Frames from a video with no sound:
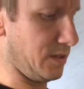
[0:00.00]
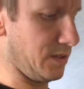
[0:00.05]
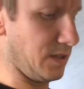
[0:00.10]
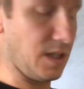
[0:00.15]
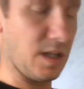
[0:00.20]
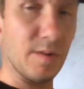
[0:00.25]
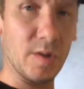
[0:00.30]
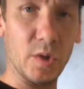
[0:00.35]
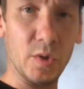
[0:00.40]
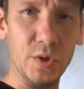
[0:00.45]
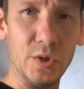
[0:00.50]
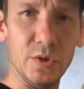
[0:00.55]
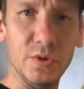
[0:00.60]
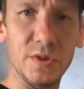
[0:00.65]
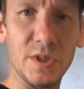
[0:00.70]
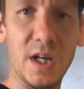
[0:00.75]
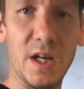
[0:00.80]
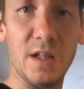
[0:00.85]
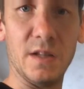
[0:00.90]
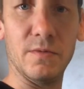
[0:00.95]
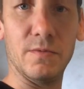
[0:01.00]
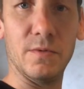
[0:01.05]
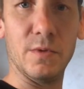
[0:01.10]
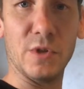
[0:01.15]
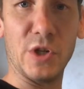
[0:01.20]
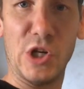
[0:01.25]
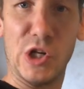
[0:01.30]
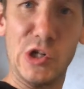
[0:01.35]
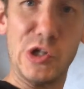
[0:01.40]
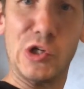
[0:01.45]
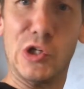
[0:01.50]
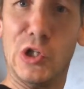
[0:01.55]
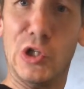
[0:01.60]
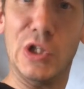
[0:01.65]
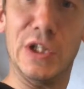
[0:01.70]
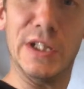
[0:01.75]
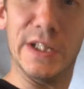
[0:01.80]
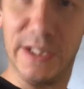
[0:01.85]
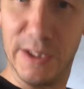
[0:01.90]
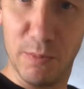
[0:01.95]
don't use olive
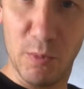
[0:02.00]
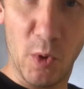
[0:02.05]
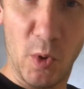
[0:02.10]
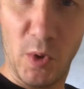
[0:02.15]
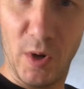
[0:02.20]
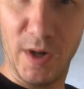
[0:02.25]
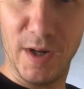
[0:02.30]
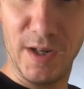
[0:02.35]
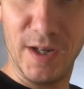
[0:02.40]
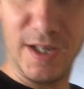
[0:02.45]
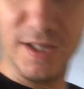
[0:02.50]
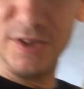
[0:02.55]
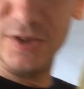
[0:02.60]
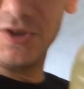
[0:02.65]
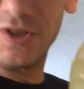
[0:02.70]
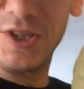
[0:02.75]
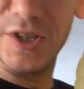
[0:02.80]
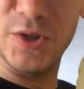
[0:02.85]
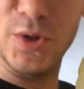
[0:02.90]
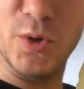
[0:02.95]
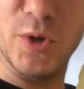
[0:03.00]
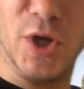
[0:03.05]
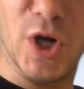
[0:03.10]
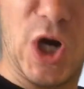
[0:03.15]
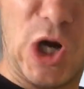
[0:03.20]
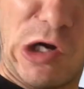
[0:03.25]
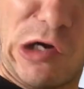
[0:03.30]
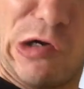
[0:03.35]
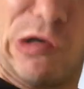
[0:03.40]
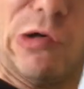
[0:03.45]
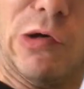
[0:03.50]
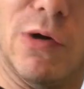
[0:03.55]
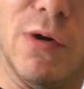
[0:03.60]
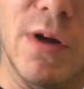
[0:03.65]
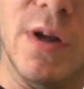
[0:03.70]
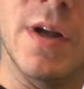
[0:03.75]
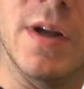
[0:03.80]
oil anymore. I use canola oil.